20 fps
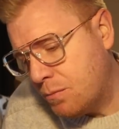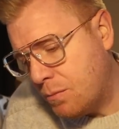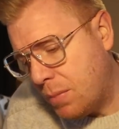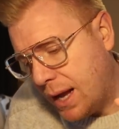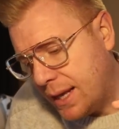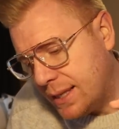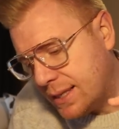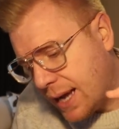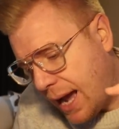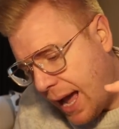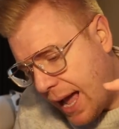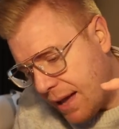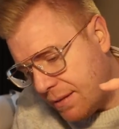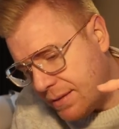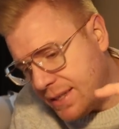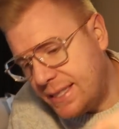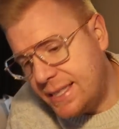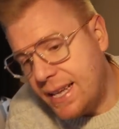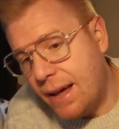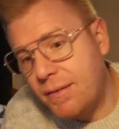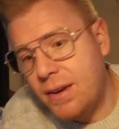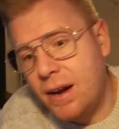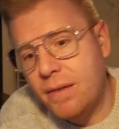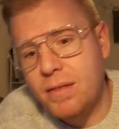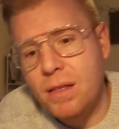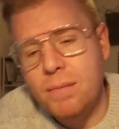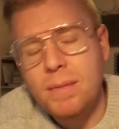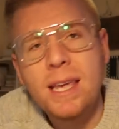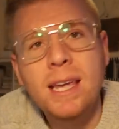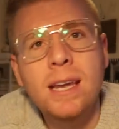But I have 7
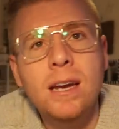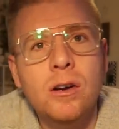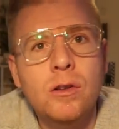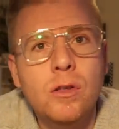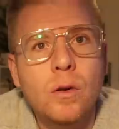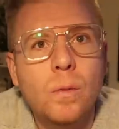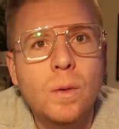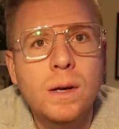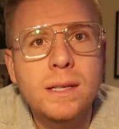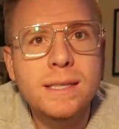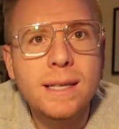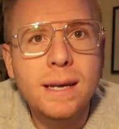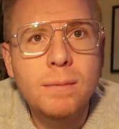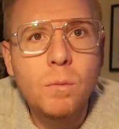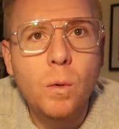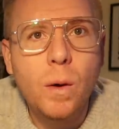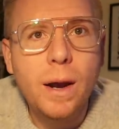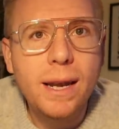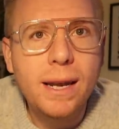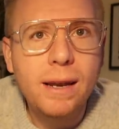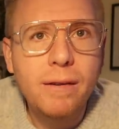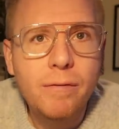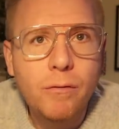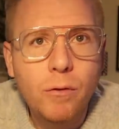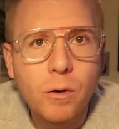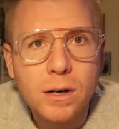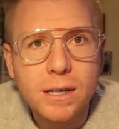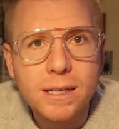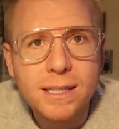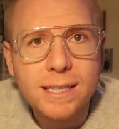of them here. The ones I'm waiting
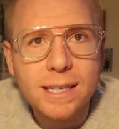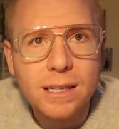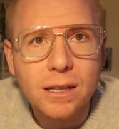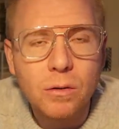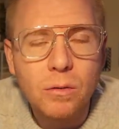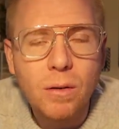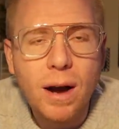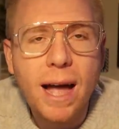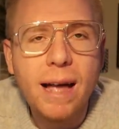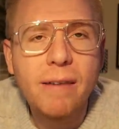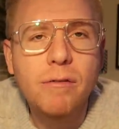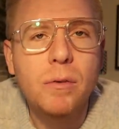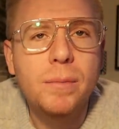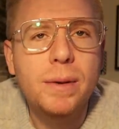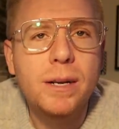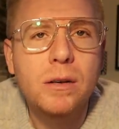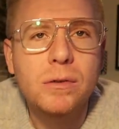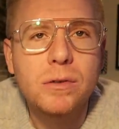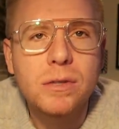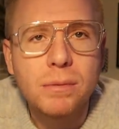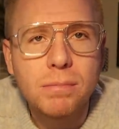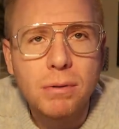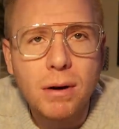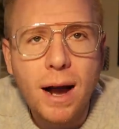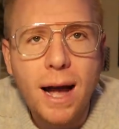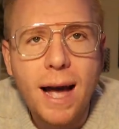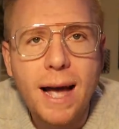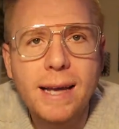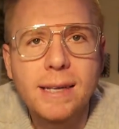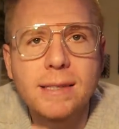for to still arrive will be no
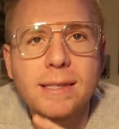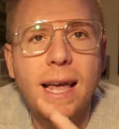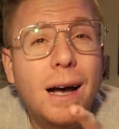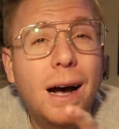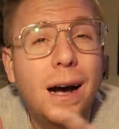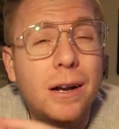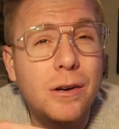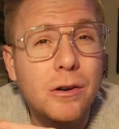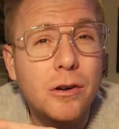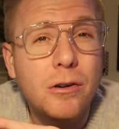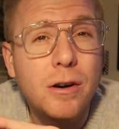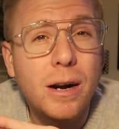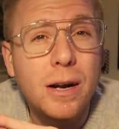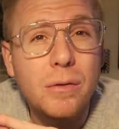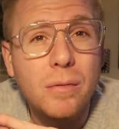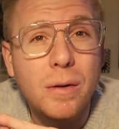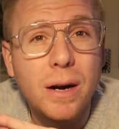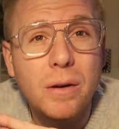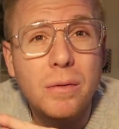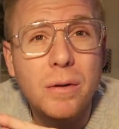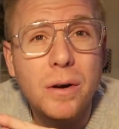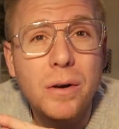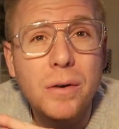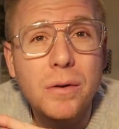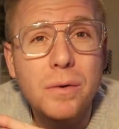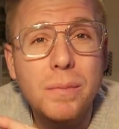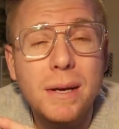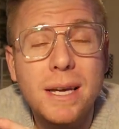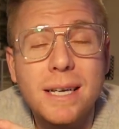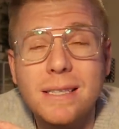surprise. Underground
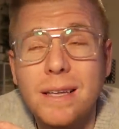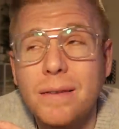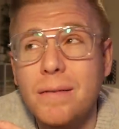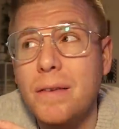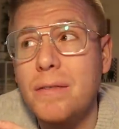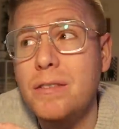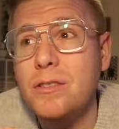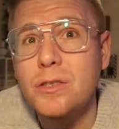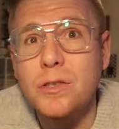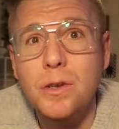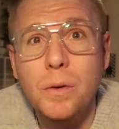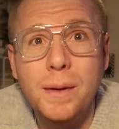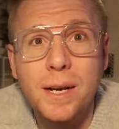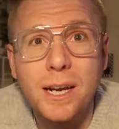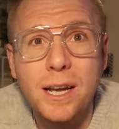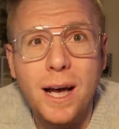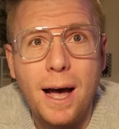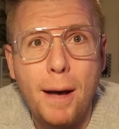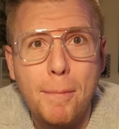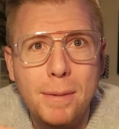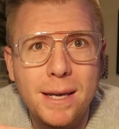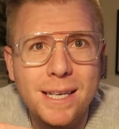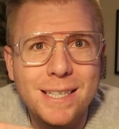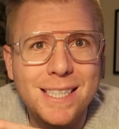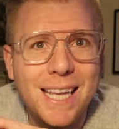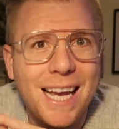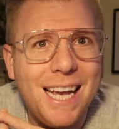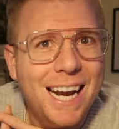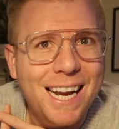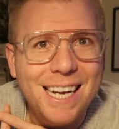Railroad, because I've given so many
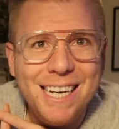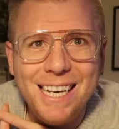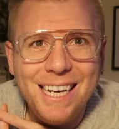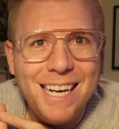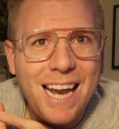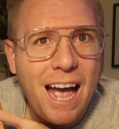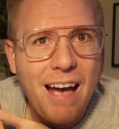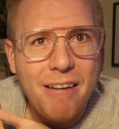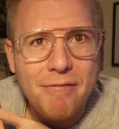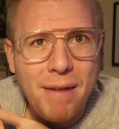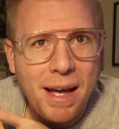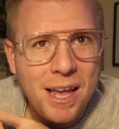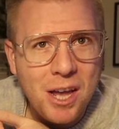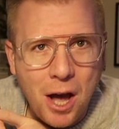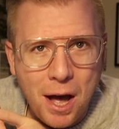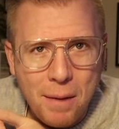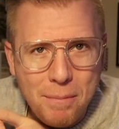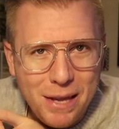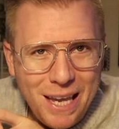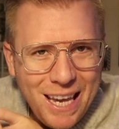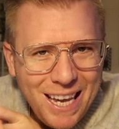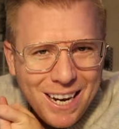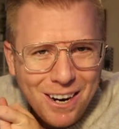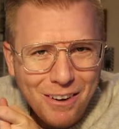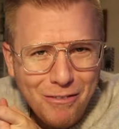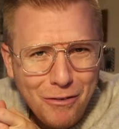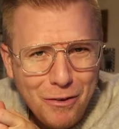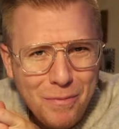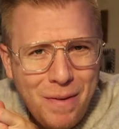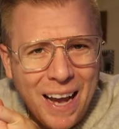copies and I need to have my copy
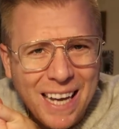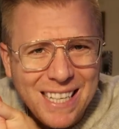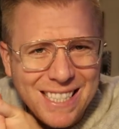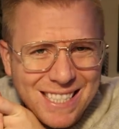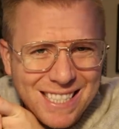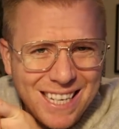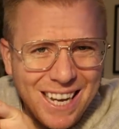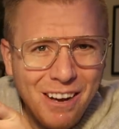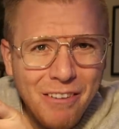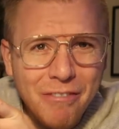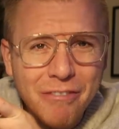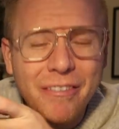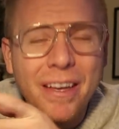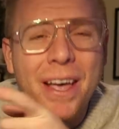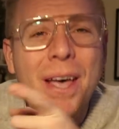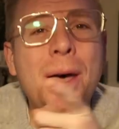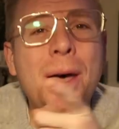here for myself.